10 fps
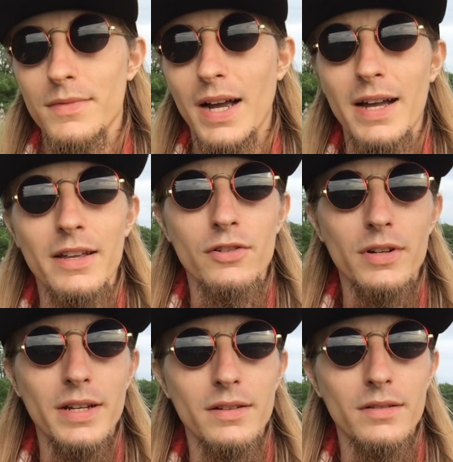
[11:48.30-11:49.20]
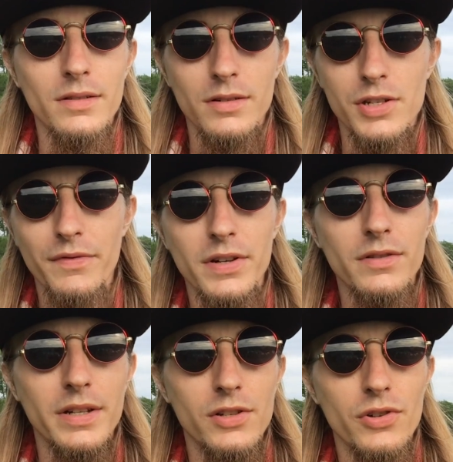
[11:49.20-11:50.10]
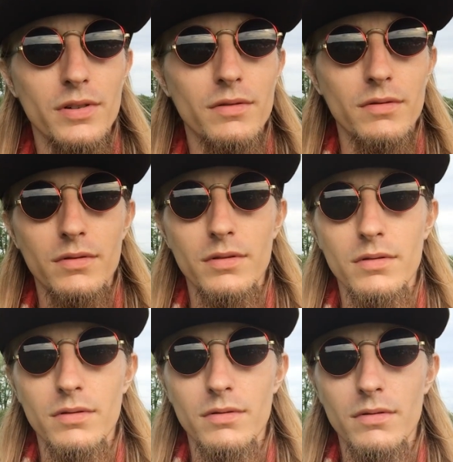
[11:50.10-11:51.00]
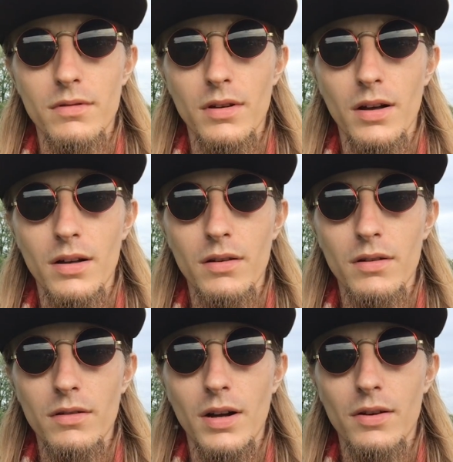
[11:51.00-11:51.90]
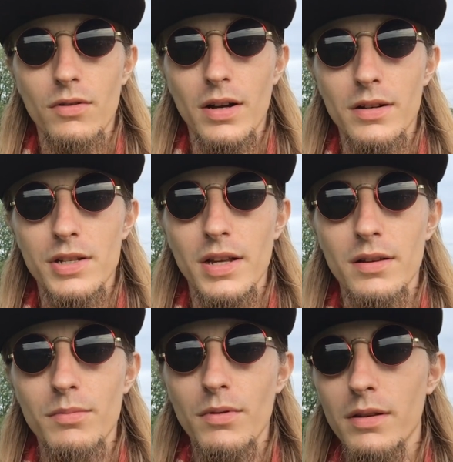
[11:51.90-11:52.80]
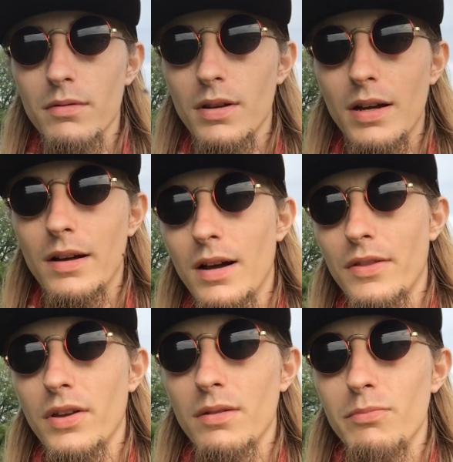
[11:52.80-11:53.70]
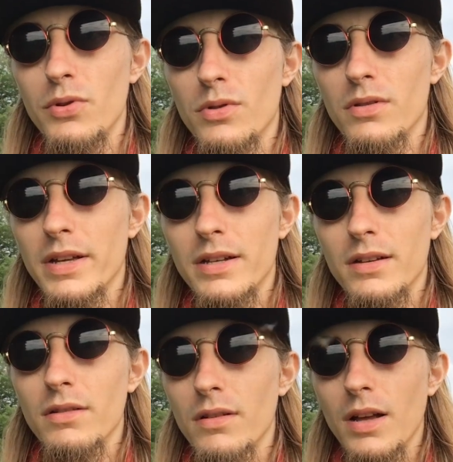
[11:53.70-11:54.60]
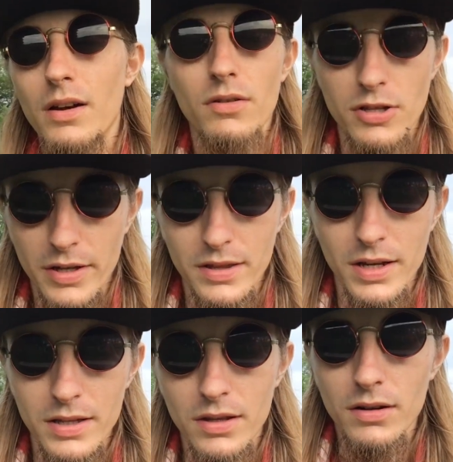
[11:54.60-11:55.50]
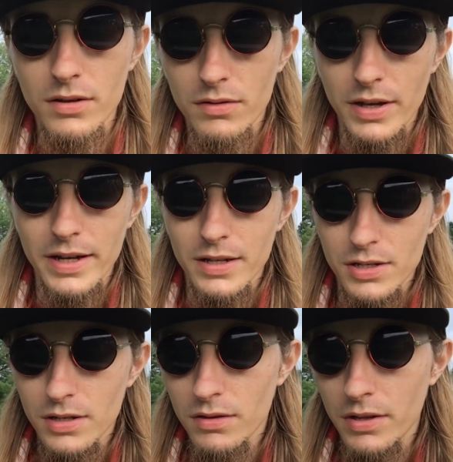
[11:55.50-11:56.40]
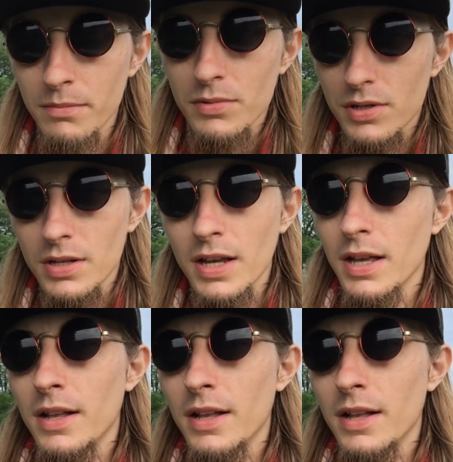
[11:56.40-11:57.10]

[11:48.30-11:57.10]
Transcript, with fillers: dying or getting severely injured. Uh, I don't know how to say it. Like, I think mutilated. I don't, like, they get their legs, limbs